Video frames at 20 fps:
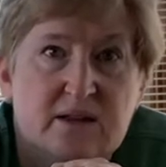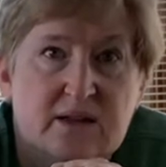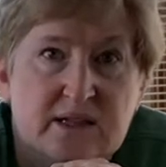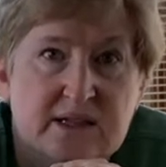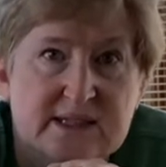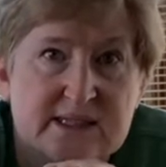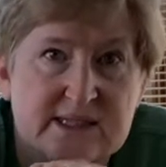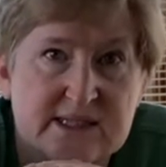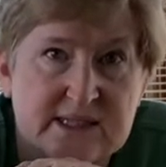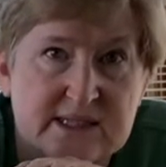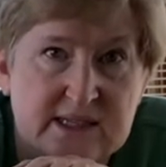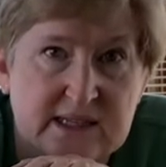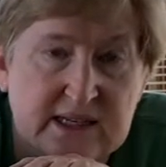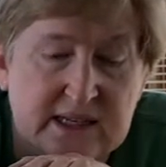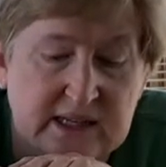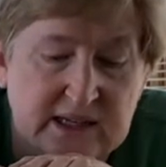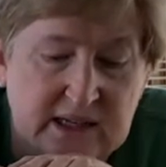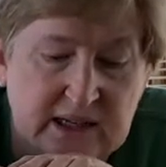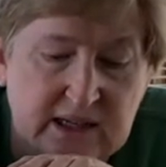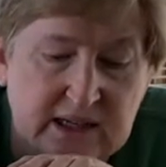Let's
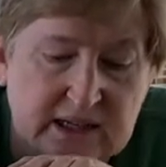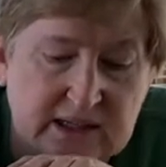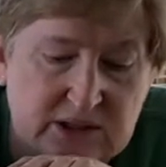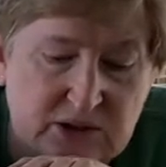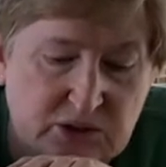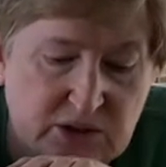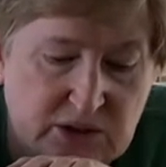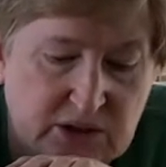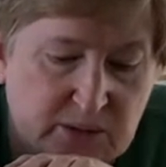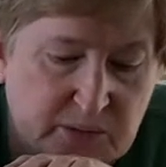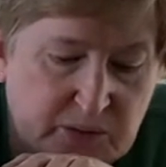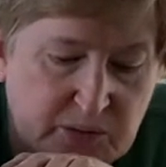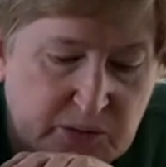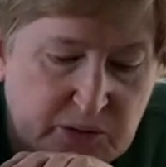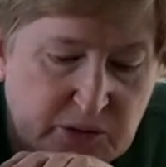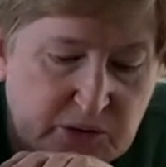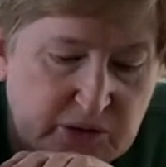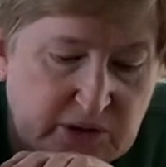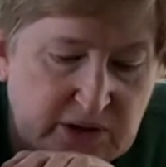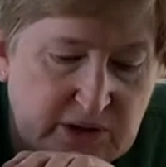see. I can do a couple
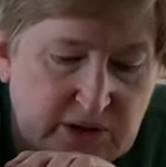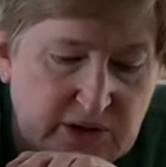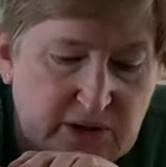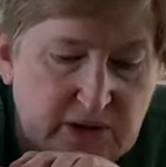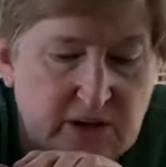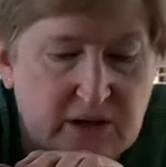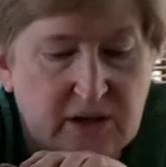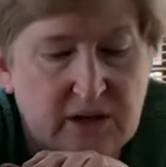more here.